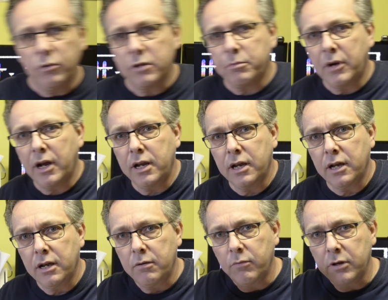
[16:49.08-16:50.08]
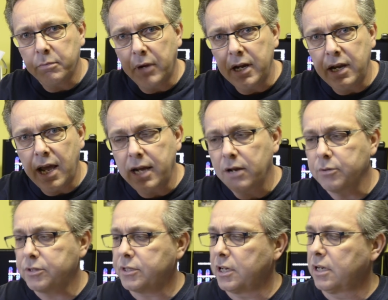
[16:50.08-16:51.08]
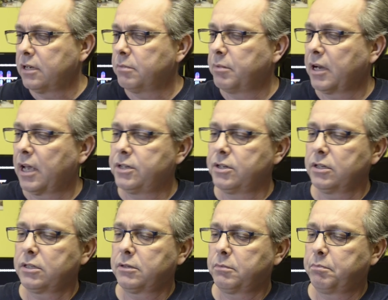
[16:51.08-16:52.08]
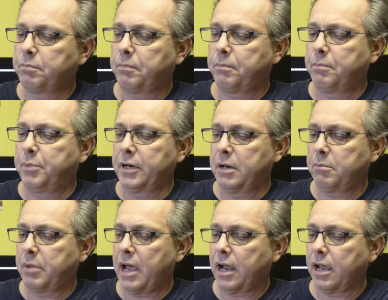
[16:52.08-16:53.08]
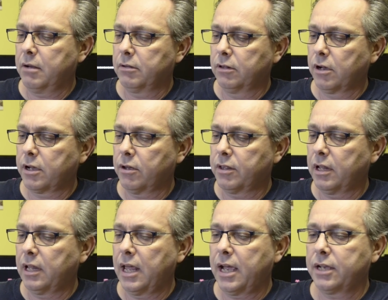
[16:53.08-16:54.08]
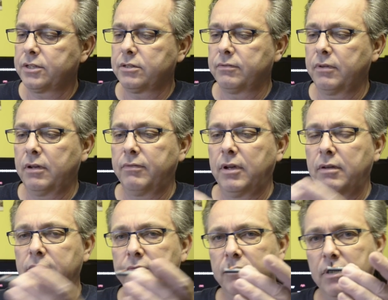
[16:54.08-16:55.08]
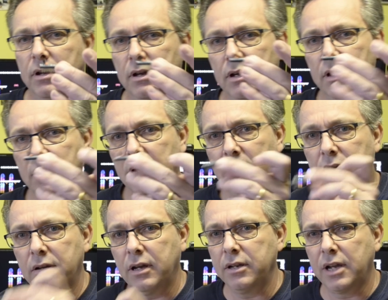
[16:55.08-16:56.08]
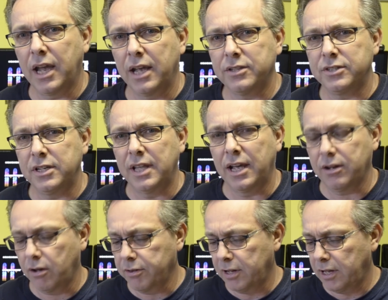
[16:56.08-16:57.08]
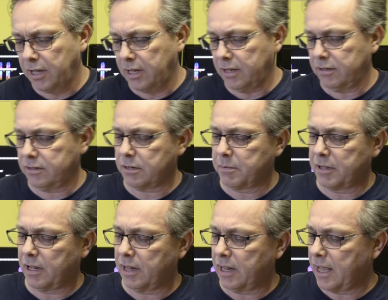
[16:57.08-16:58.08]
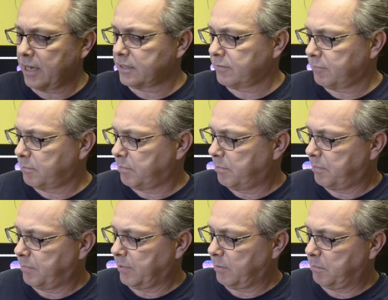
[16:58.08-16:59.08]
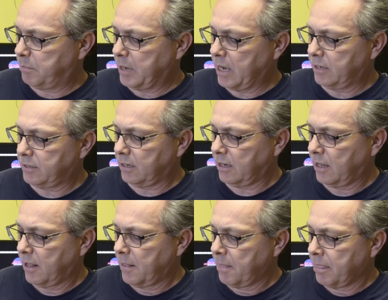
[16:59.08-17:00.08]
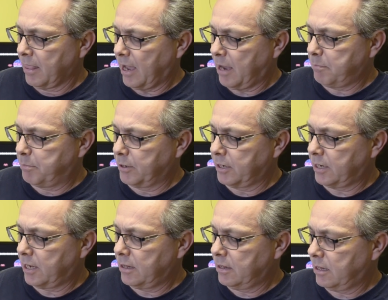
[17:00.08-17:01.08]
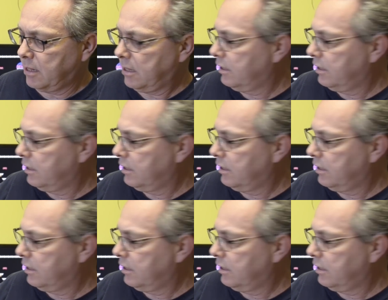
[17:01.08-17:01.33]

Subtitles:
with my Nano Sid, but I just put it back in. Look at all the legs of you can't see that. Some of the legs are bent, and I put it in